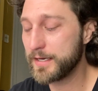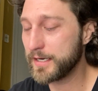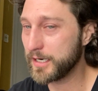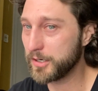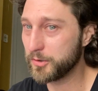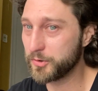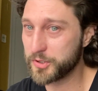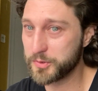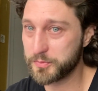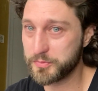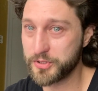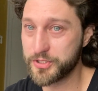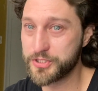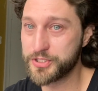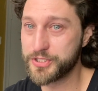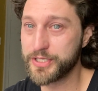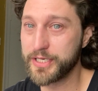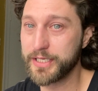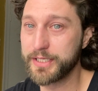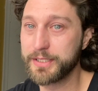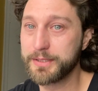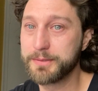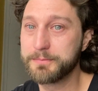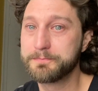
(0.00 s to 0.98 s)
I would
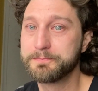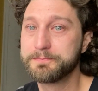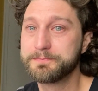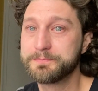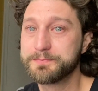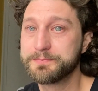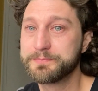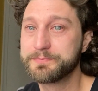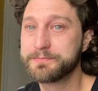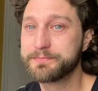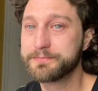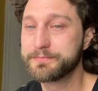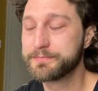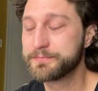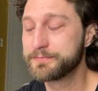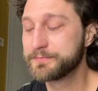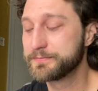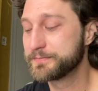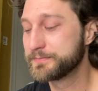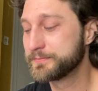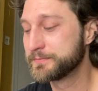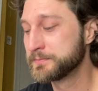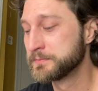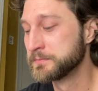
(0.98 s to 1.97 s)
appreciate
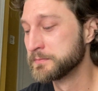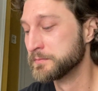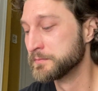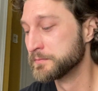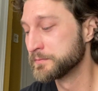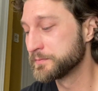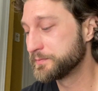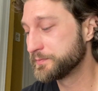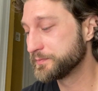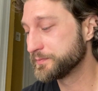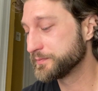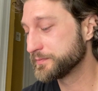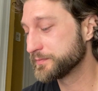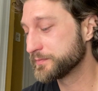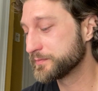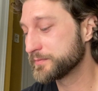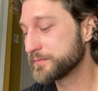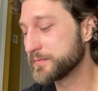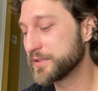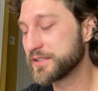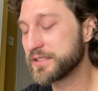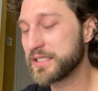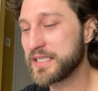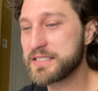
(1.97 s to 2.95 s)
it.
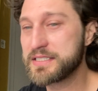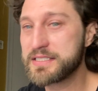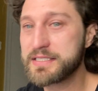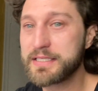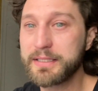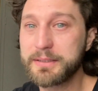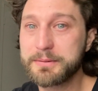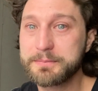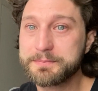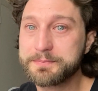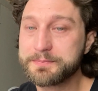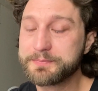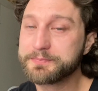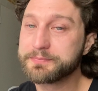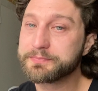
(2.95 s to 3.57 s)
But that's it.